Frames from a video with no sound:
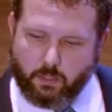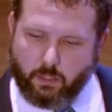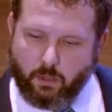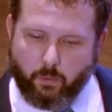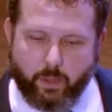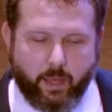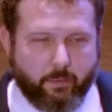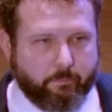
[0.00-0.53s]

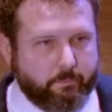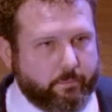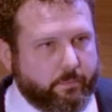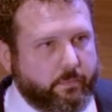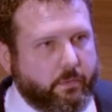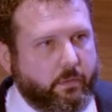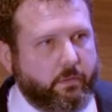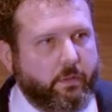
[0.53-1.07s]
Okay,
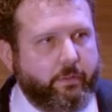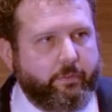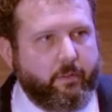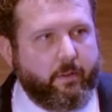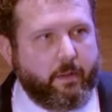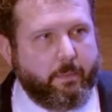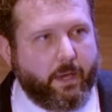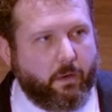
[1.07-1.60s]
so let's
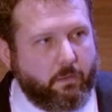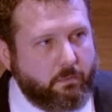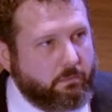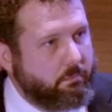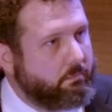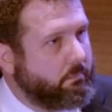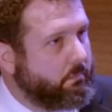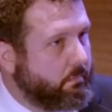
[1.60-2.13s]
talk about
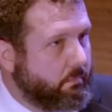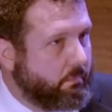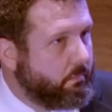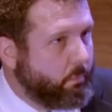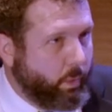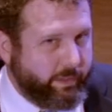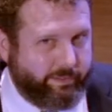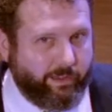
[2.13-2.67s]

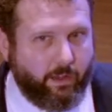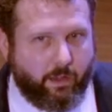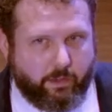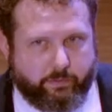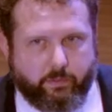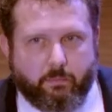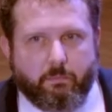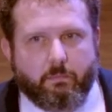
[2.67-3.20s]
what's
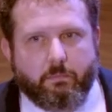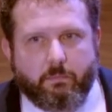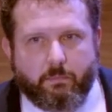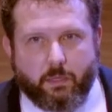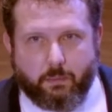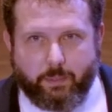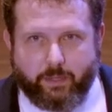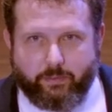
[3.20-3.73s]
awesome
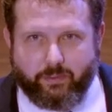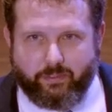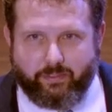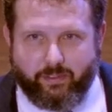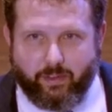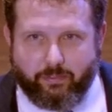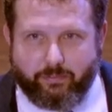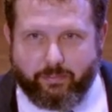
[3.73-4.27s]
about this
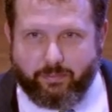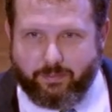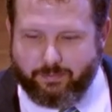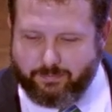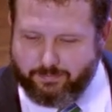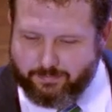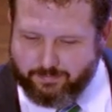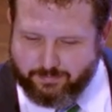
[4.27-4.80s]
stuff.
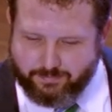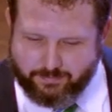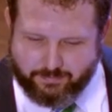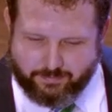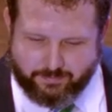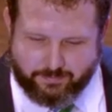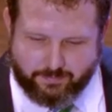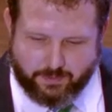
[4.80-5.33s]

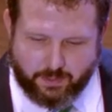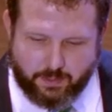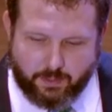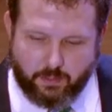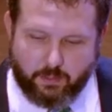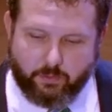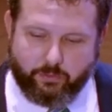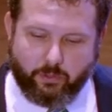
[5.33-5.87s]

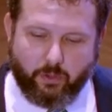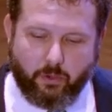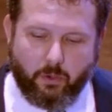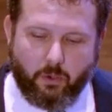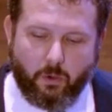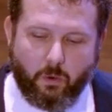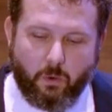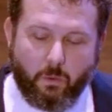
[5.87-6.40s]

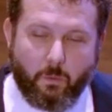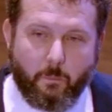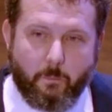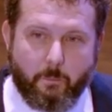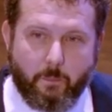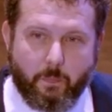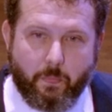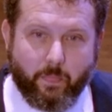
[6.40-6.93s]
So
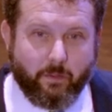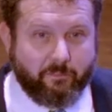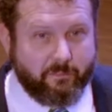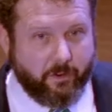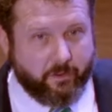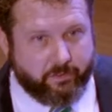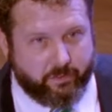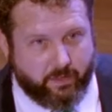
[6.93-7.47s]
the
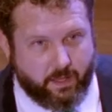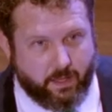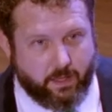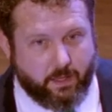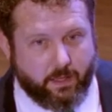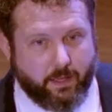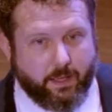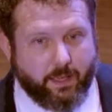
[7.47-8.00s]
first
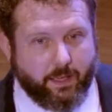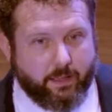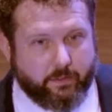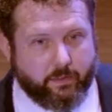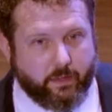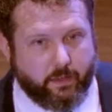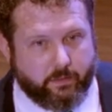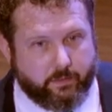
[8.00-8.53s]
thing is
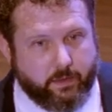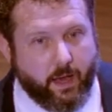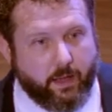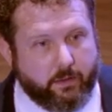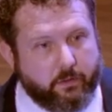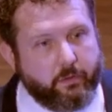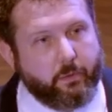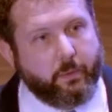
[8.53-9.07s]
that it's
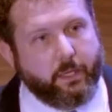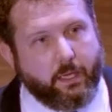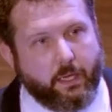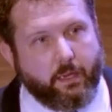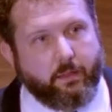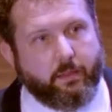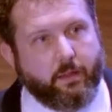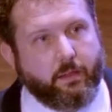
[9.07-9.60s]
not doing
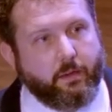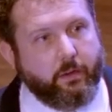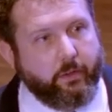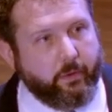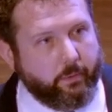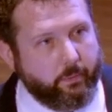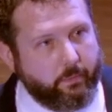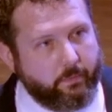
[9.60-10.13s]
anything new.